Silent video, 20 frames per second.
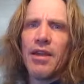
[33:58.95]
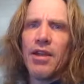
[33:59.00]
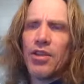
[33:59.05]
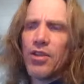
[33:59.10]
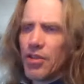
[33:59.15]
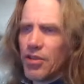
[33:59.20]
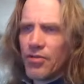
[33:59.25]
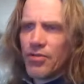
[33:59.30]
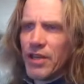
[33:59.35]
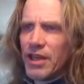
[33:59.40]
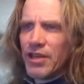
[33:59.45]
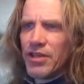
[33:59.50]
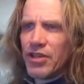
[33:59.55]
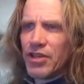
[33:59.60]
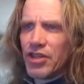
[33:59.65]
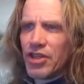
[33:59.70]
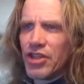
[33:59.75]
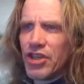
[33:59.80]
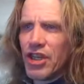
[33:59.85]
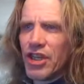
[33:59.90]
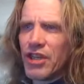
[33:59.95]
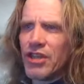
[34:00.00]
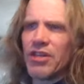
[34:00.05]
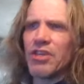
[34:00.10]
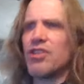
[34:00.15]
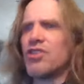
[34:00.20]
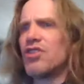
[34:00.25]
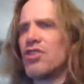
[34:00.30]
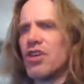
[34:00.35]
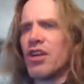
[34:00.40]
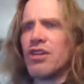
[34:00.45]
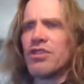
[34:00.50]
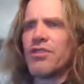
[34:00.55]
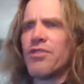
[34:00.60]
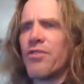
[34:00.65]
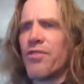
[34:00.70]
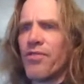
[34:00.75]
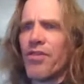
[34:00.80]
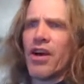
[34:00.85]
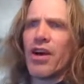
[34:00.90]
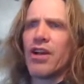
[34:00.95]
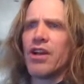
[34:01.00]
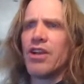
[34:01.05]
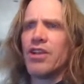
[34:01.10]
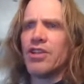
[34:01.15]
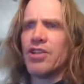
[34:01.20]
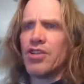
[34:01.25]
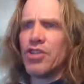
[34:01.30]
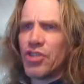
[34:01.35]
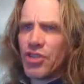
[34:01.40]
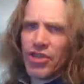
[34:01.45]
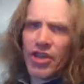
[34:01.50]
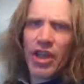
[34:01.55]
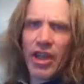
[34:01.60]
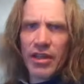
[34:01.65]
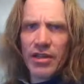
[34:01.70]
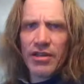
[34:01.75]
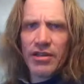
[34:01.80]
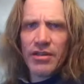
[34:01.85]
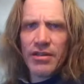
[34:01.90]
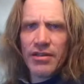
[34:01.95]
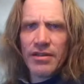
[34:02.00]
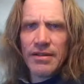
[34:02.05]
You need to shit just fucking shit.